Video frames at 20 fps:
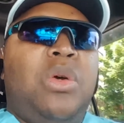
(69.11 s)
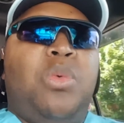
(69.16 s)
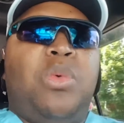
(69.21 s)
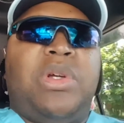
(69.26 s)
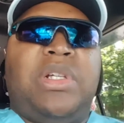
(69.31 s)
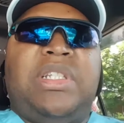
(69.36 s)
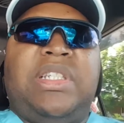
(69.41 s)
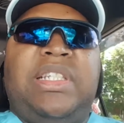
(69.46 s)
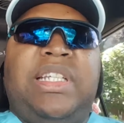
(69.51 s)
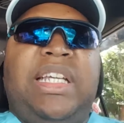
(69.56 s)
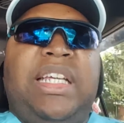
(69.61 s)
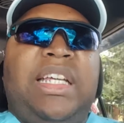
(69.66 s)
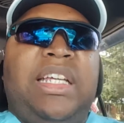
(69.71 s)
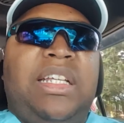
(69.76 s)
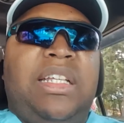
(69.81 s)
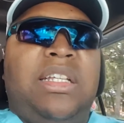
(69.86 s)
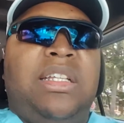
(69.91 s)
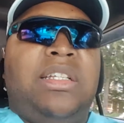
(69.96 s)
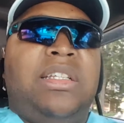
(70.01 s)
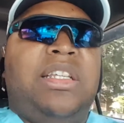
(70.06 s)
we're
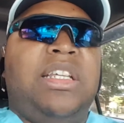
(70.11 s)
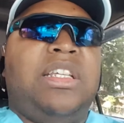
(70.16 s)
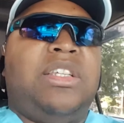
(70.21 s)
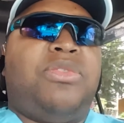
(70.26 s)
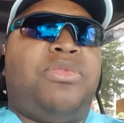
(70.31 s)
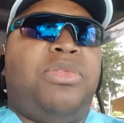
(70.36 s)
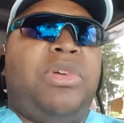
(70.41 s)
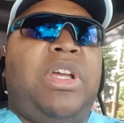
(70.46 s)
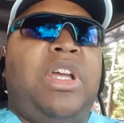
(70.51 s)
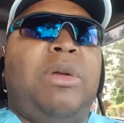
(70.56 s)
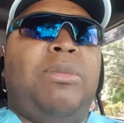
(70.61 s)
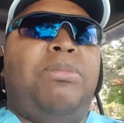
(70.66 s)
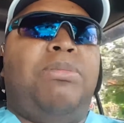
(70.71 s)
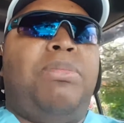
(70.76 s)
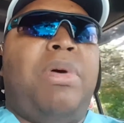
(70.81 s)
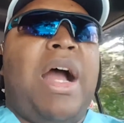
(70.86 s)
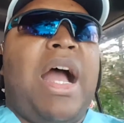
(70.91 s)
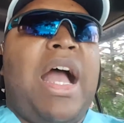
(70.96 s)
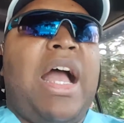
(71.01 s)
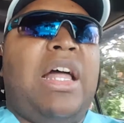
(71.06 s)
seeing this
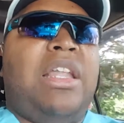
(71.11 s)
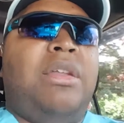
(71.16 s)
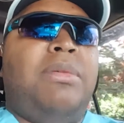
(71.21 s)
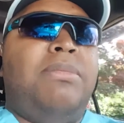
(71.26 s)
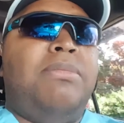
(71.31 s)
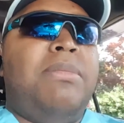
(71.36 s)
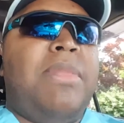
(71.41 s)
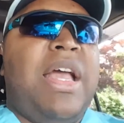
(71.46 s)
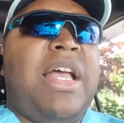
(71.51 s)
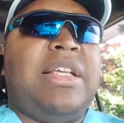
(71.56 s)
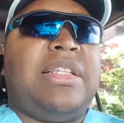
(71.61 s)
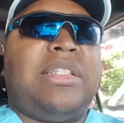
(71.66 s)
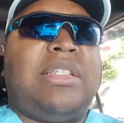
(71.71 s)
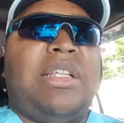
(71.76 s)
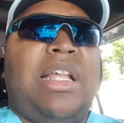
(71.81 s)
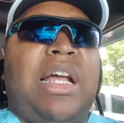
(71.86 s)
freaking pile of mess.